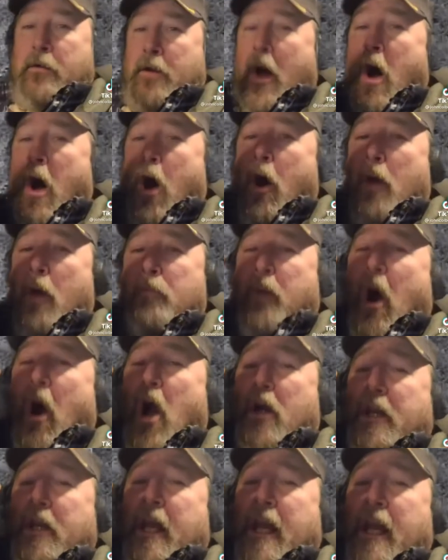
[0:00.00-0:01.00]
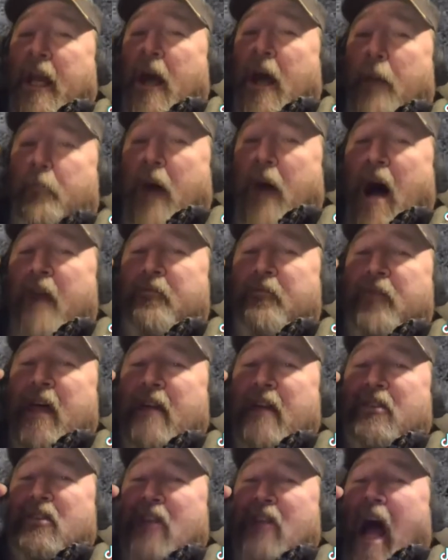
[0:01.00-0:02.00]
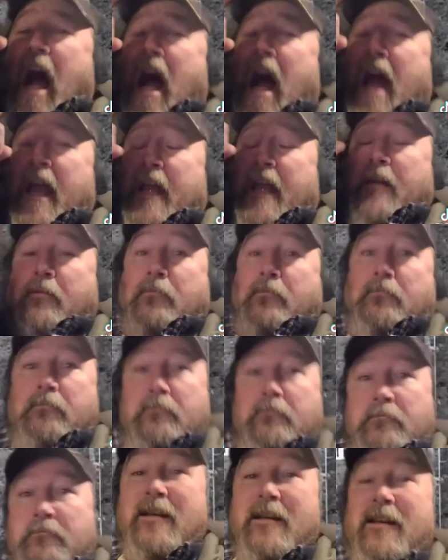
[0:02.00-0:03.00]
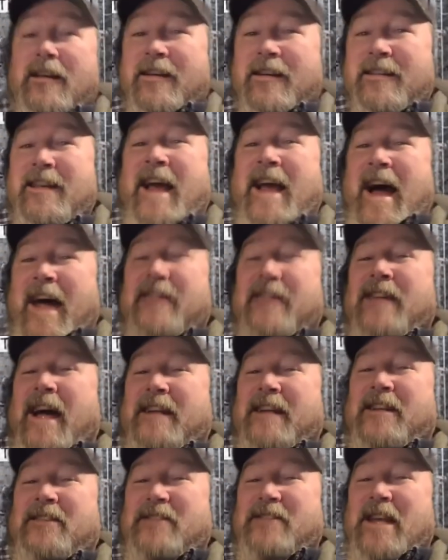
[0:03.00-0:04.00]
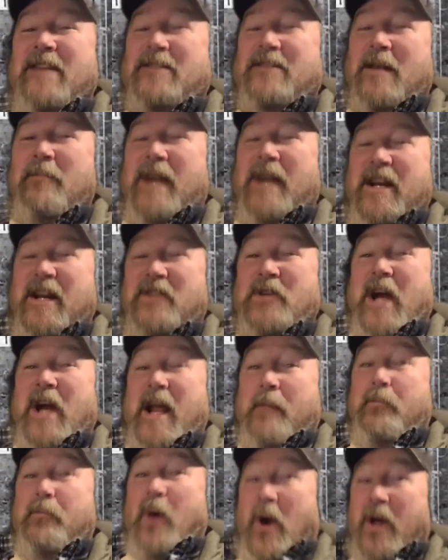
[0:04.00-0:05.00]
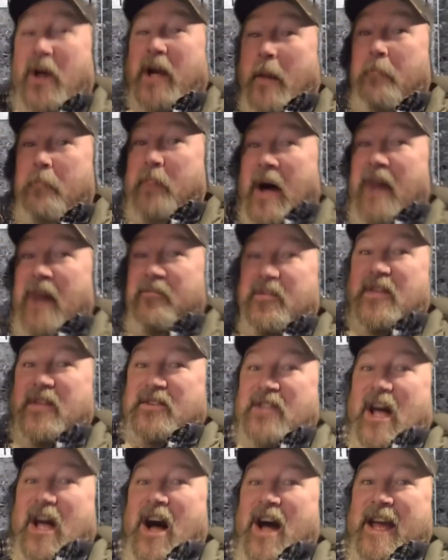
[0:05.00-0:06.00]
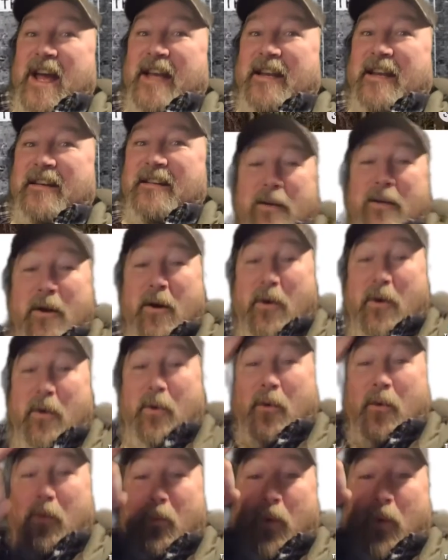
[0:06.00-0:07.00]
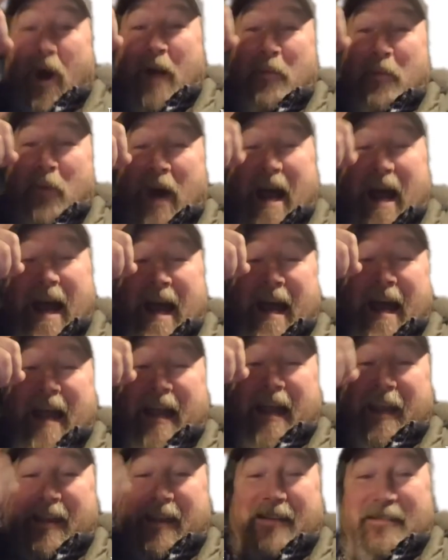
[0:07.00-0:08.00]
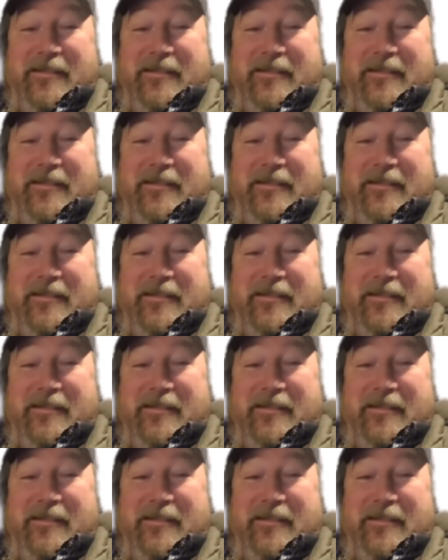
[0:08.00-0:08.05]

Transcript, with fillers: No parking above this sign. Yeah, I'd like to see somebody try to park above the sign. One way!